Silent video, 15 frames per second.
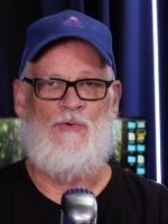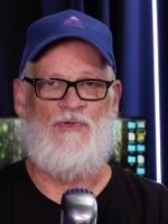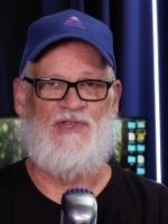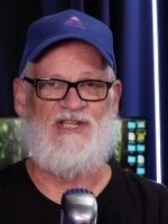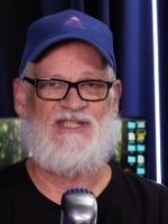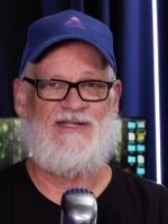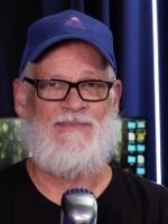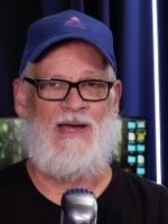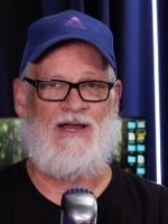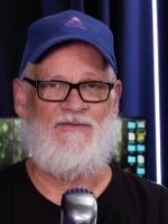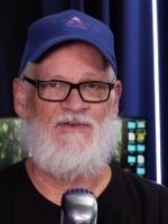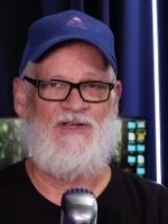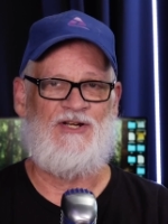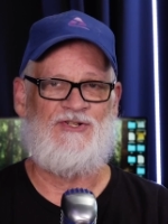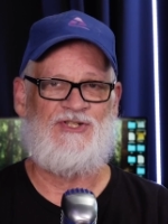with this amount
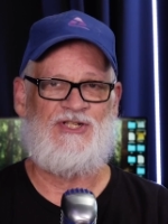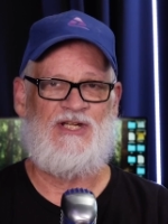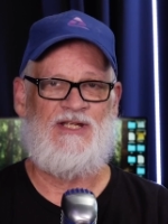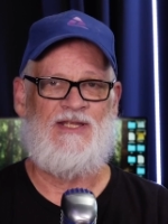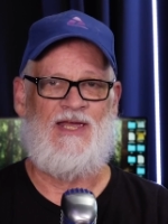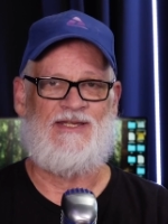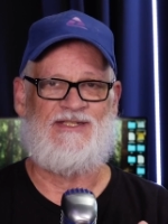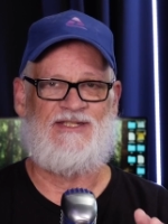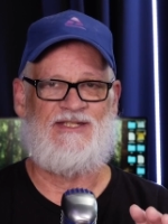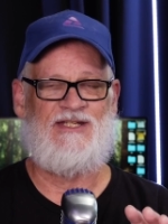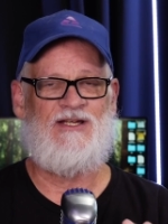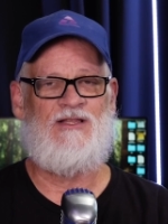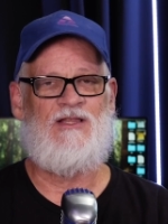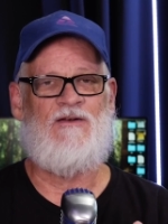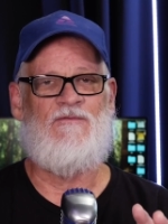of energy, it's
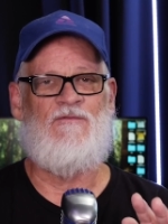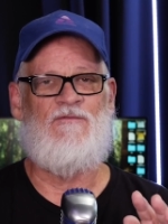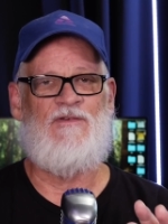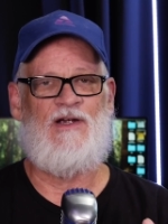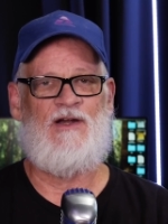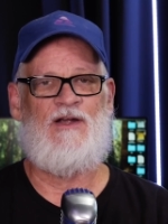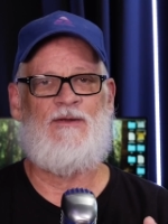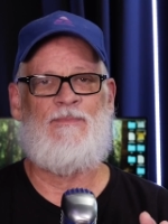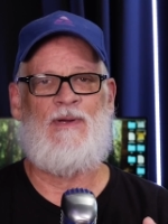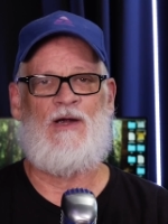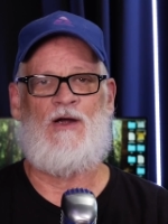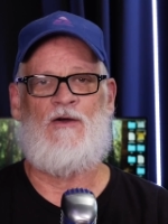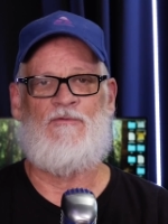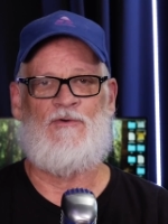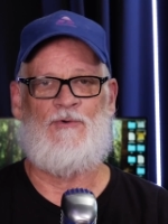still a very
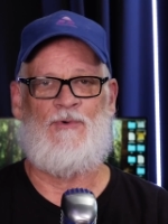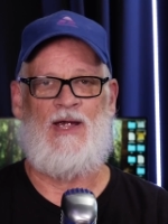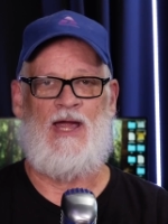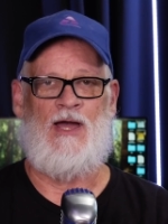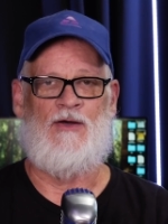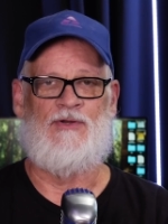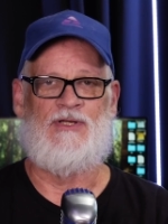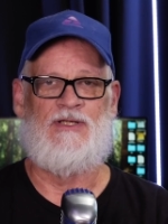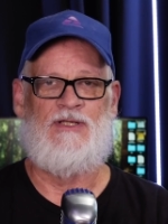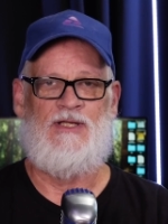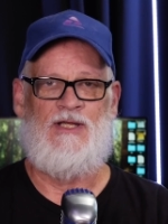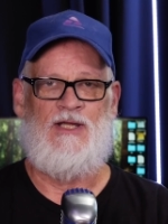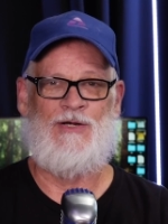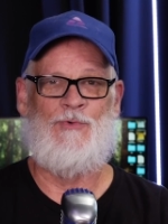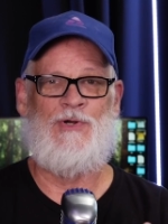powerful round.
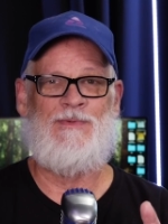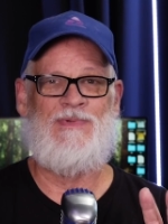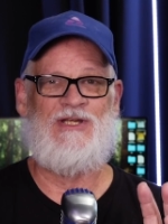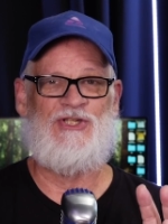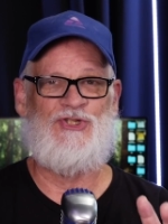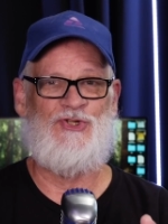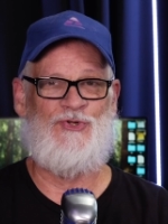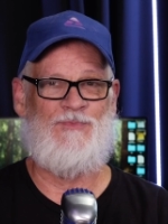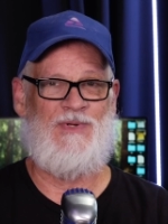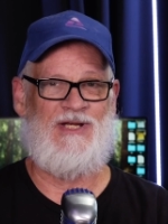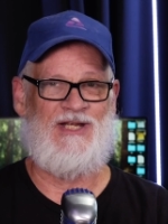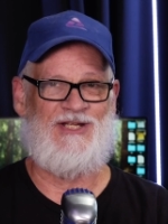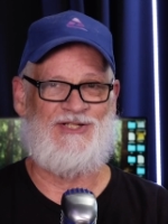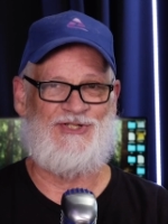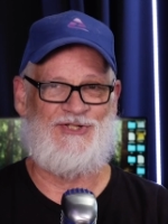There wouldn't be too
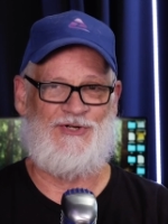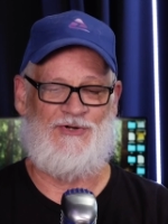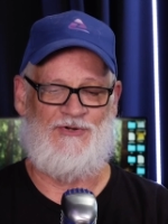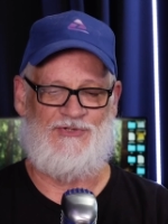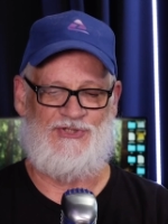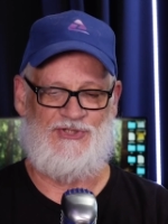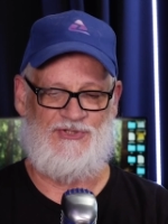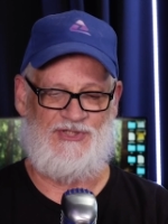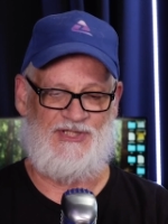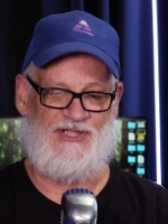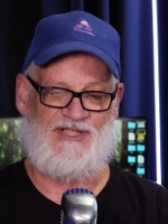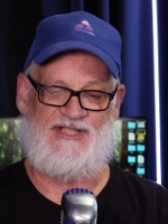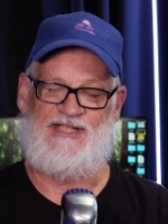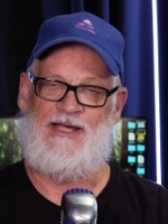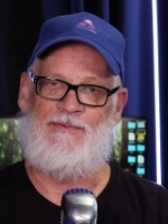many concerns using
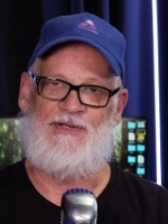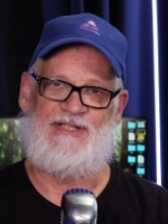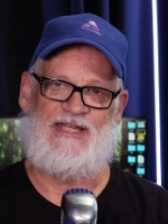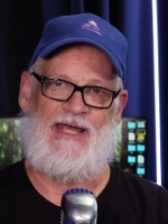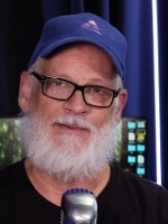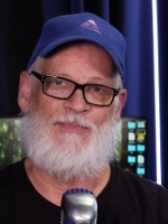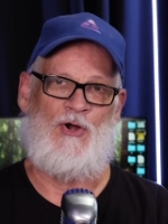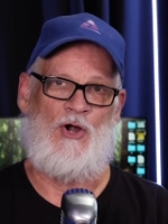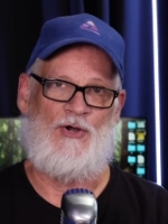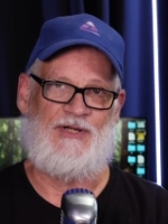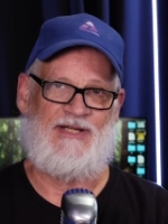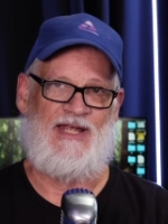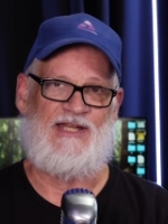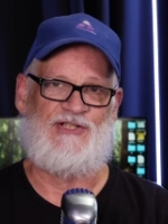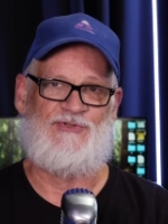this double tap
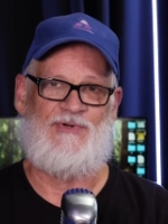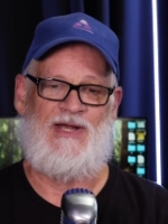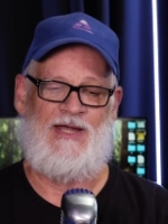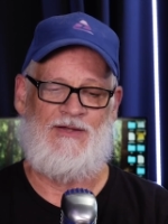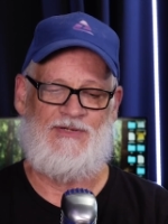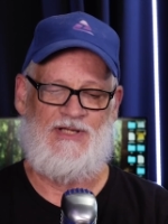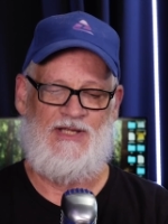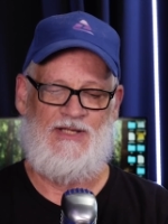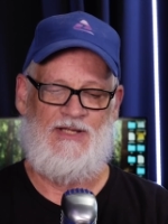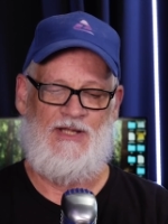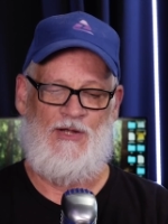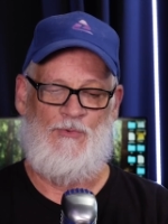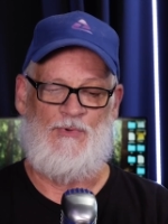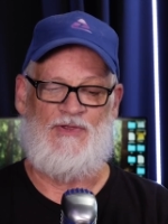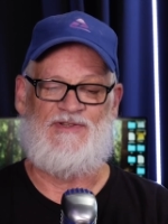hard cast round
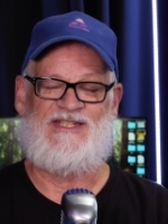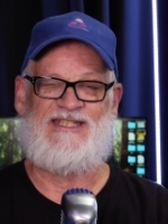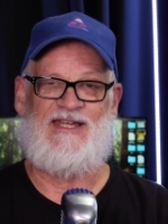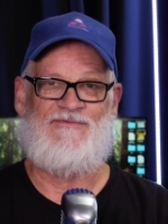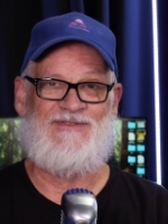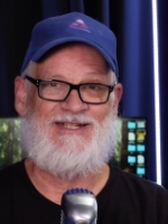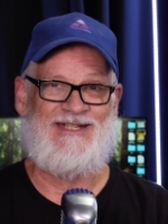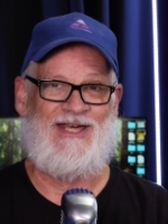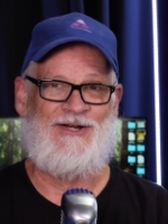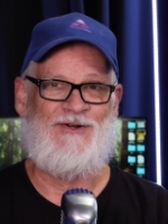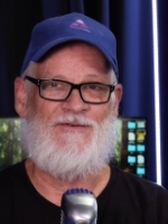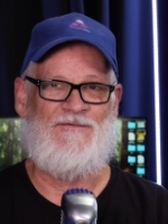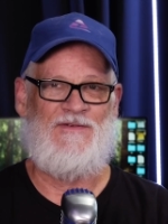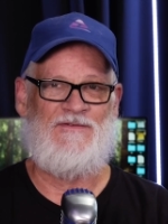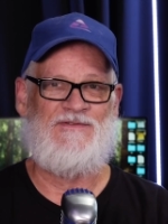with
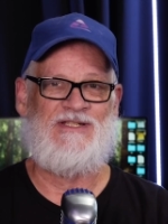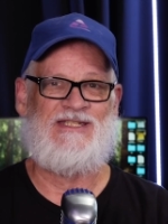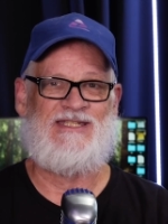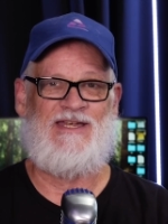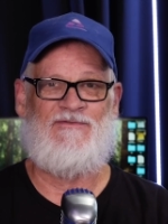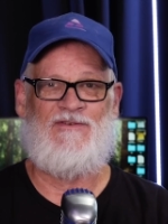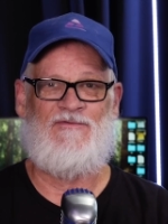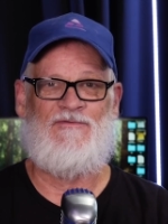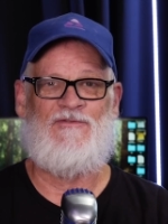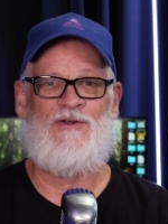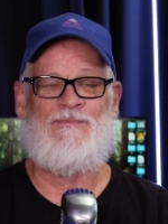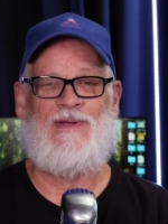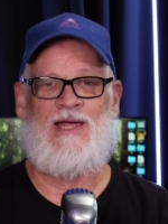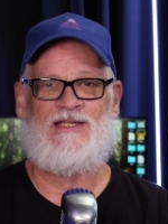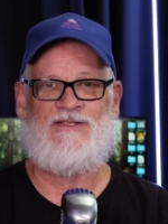1,757
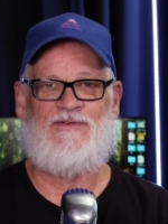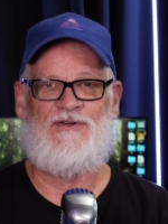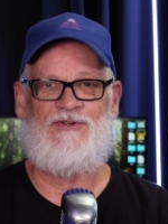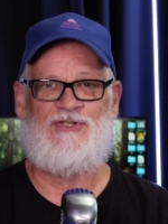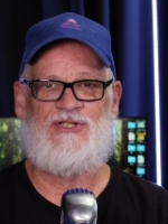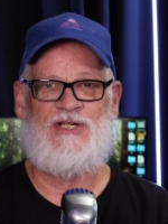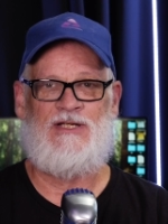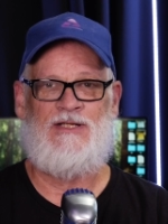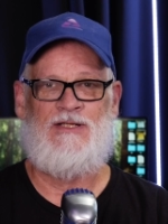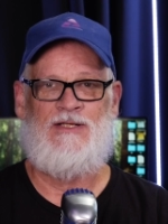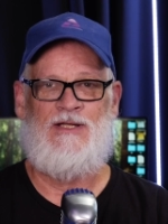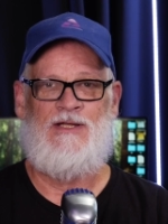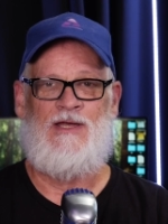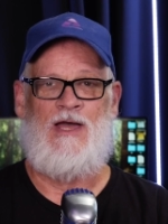foot pounds of energy.